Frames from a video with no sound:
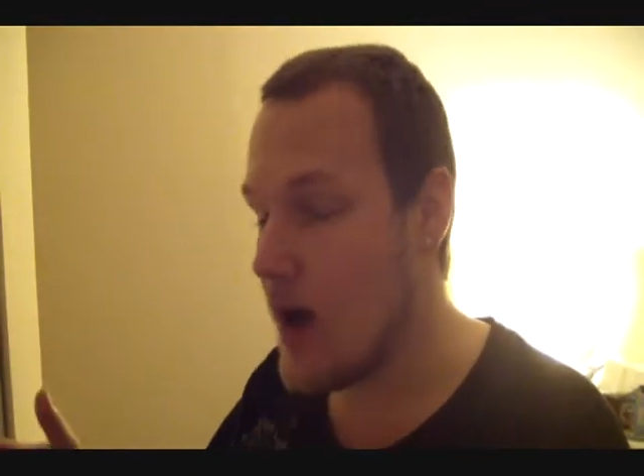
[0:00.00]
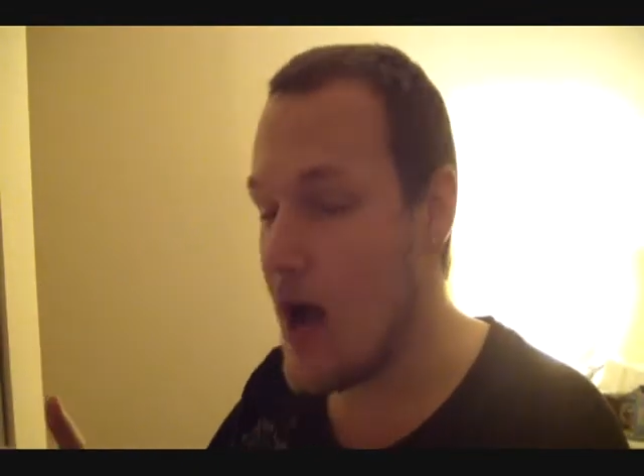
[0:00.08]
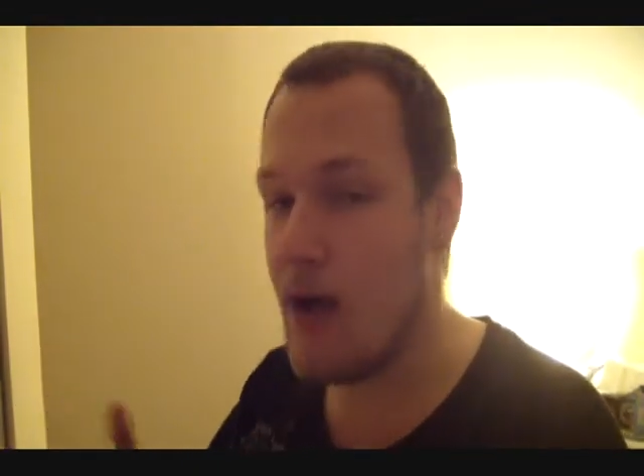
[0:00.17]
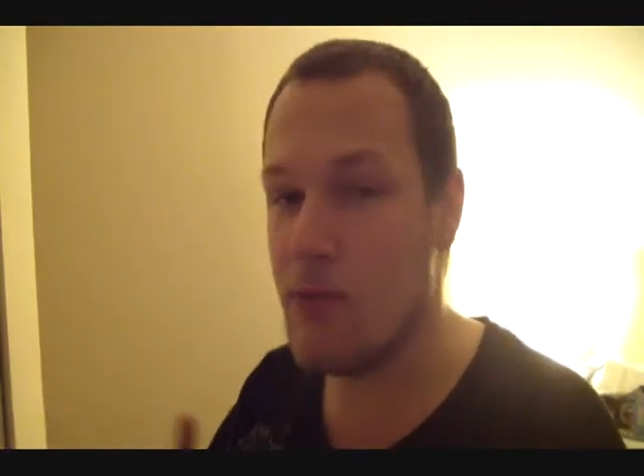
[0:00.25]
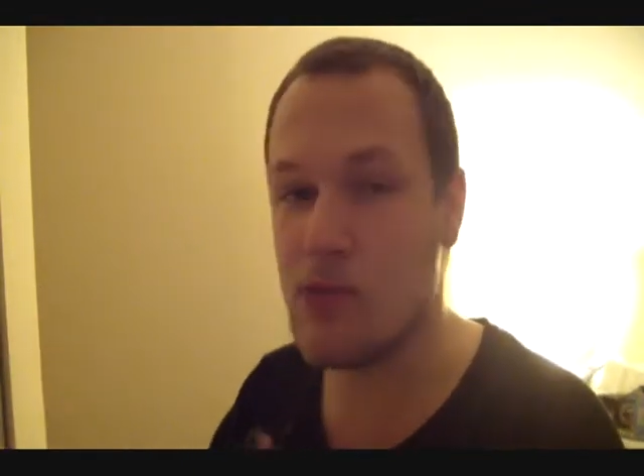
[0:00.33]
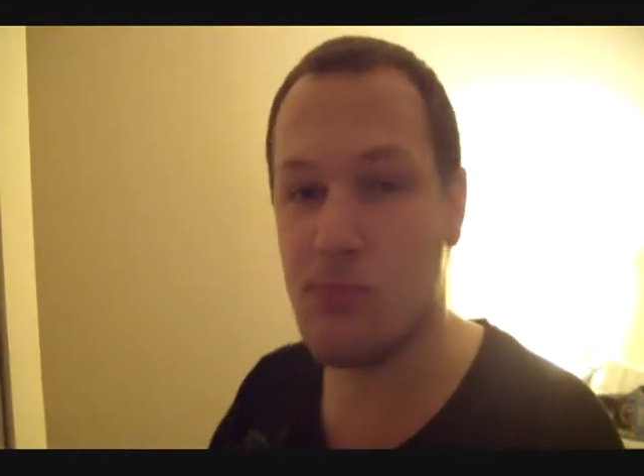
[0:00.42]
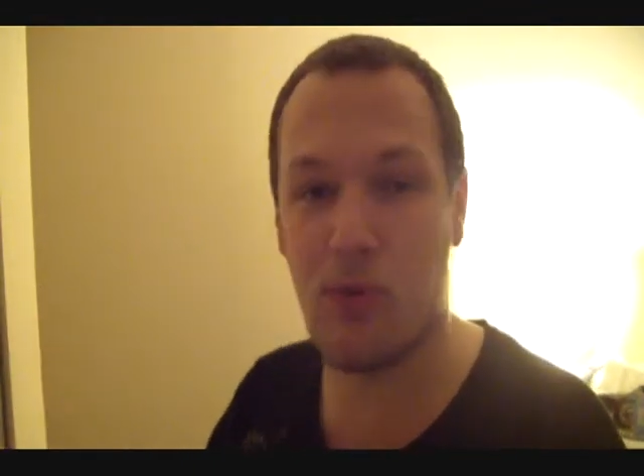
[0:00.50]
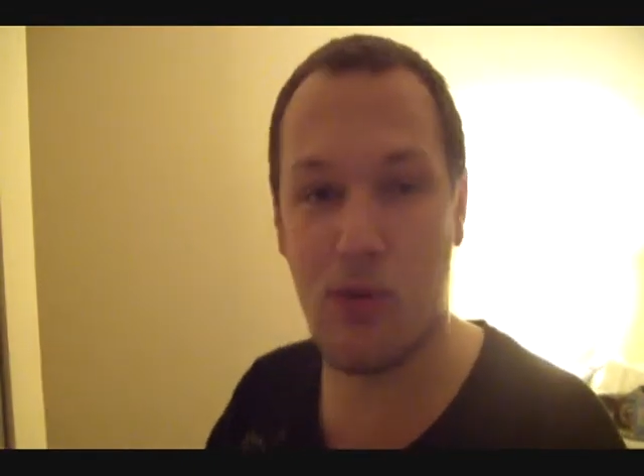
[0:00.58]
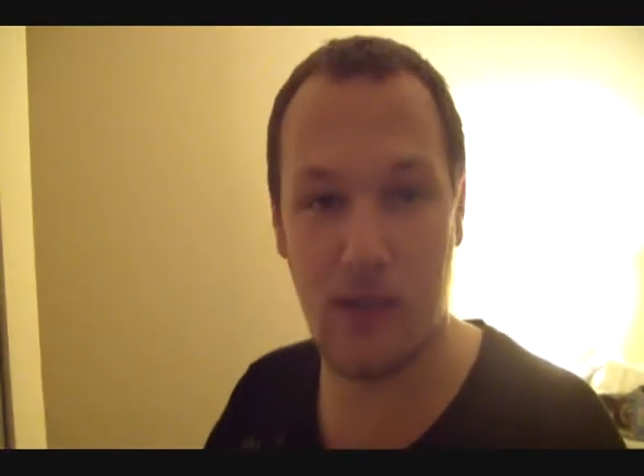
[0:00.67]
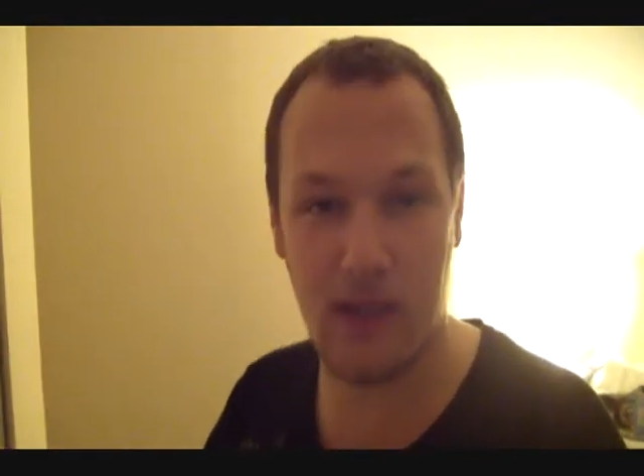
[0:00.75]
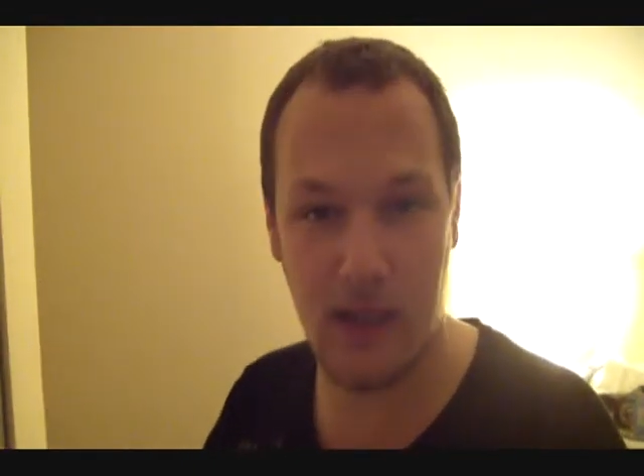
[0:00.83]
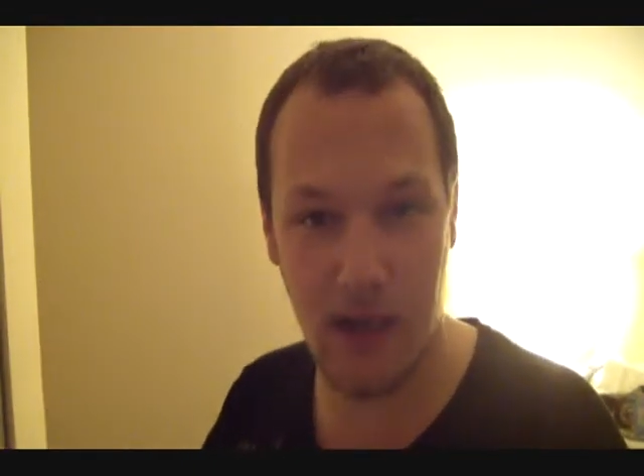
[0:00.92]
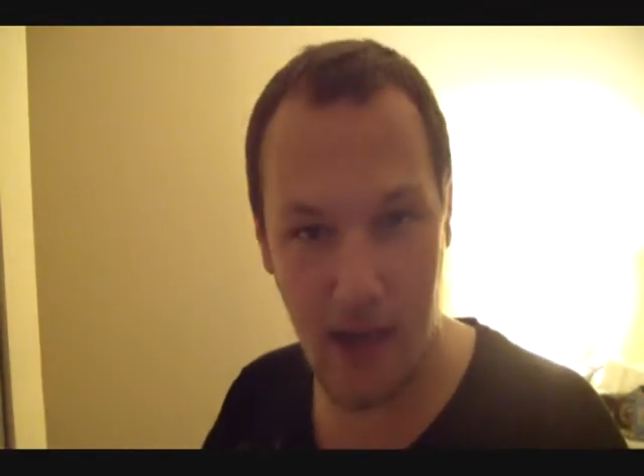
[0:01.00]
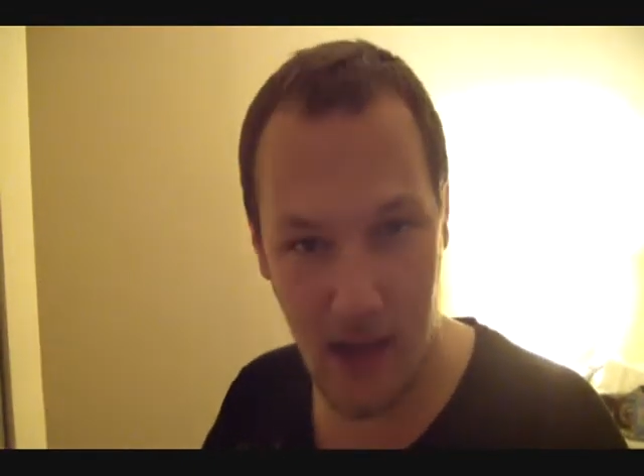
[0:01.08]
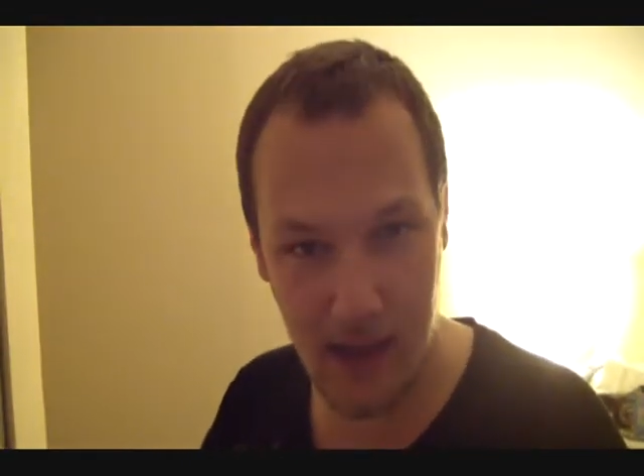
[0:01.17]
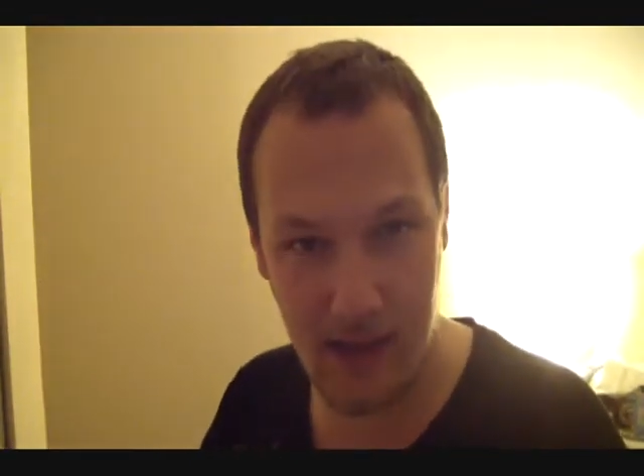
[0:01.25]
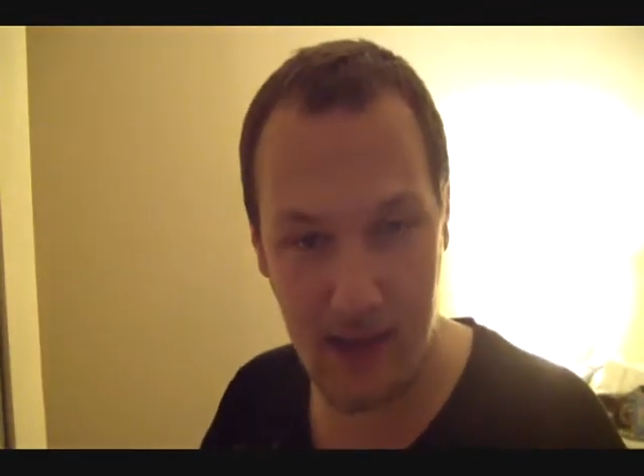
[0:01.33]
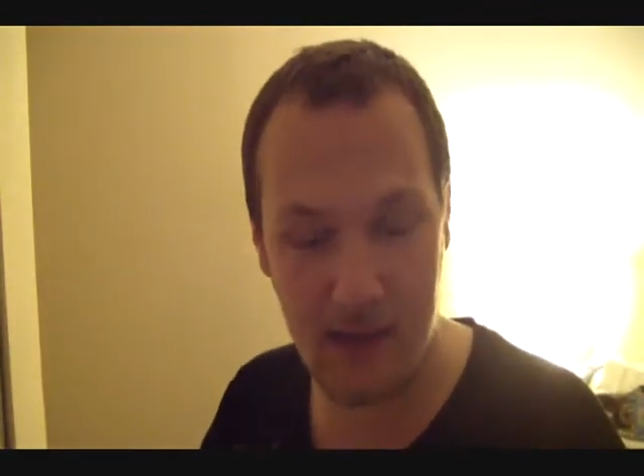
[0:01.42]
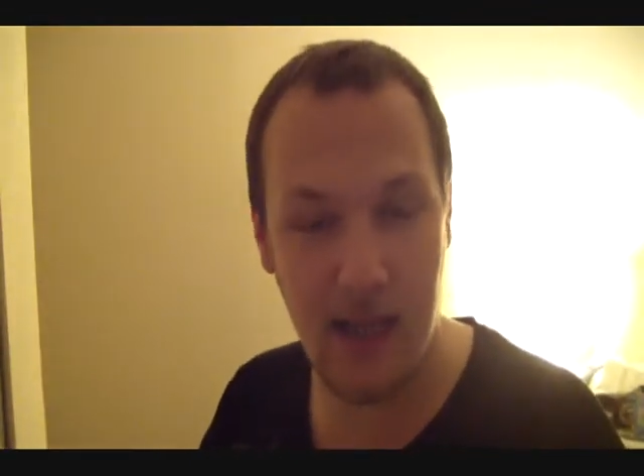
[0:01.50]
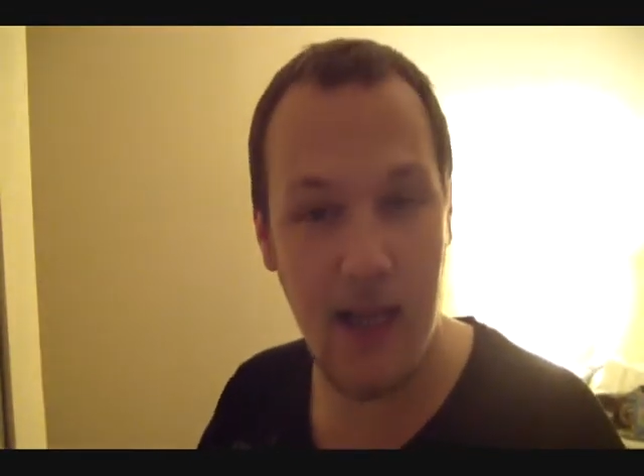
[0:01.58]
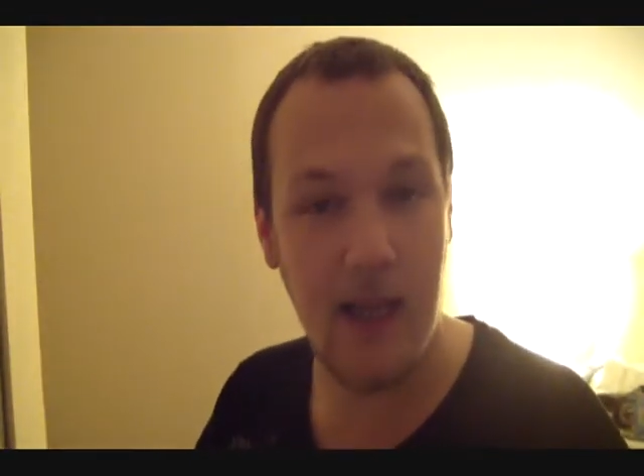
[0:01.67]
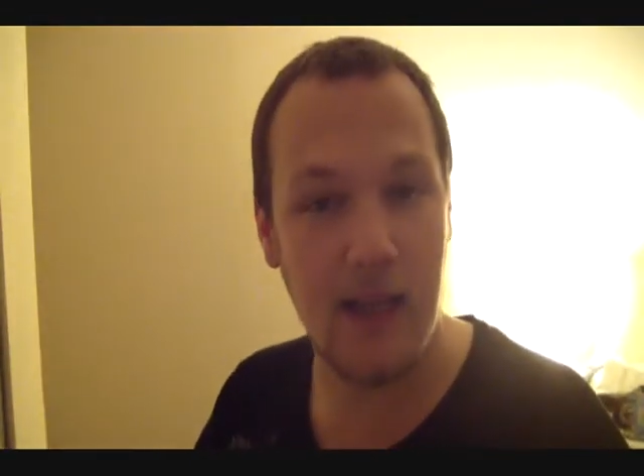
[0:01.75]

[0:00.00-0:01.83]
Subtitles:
I was born in the 90s.